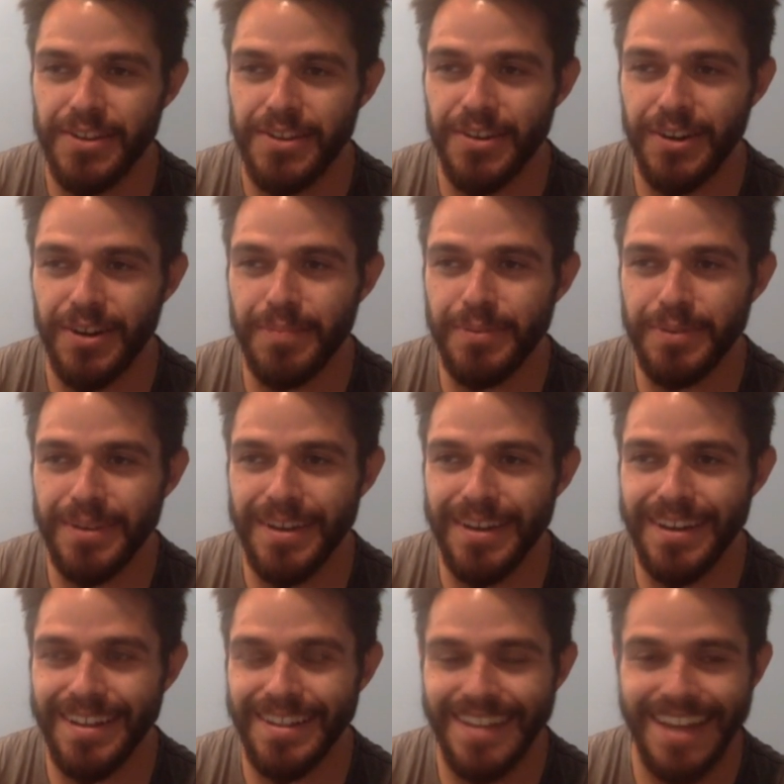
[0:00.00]
Europe
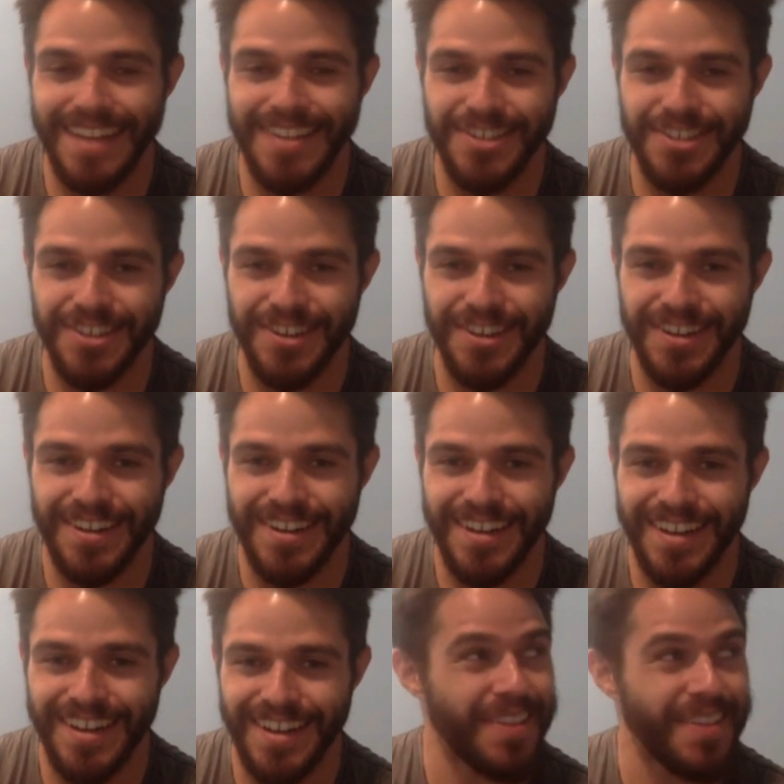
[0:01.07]
uh, last you, year
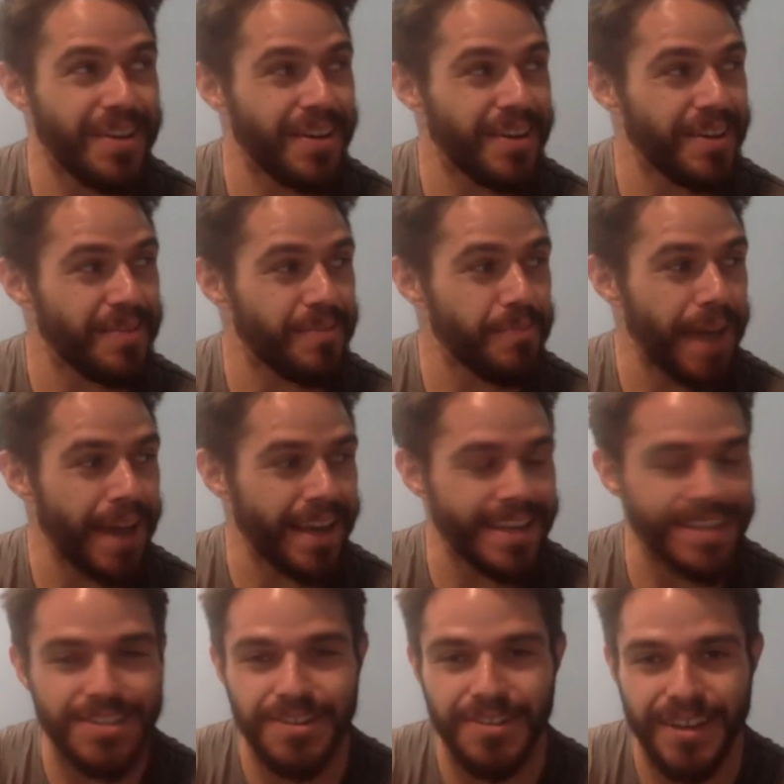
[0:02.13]
and the
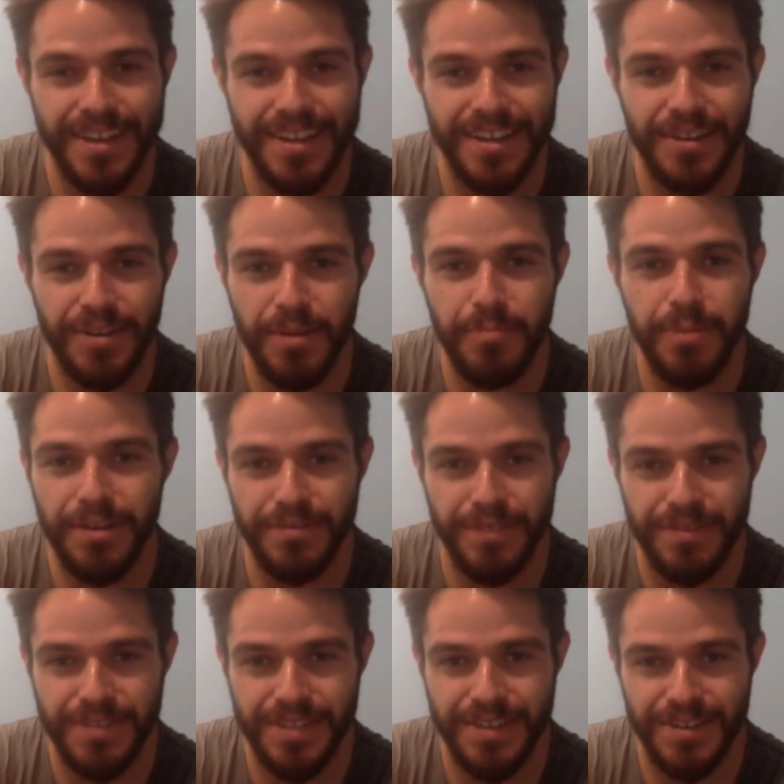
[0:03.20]
baguettes are like you know a buck
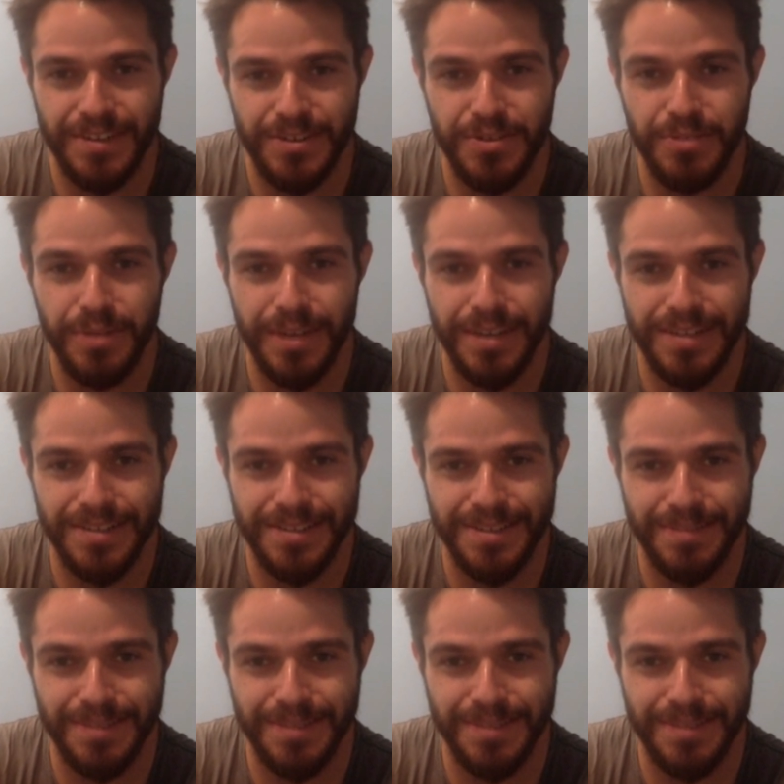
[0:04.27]
fifty or two bucks or right.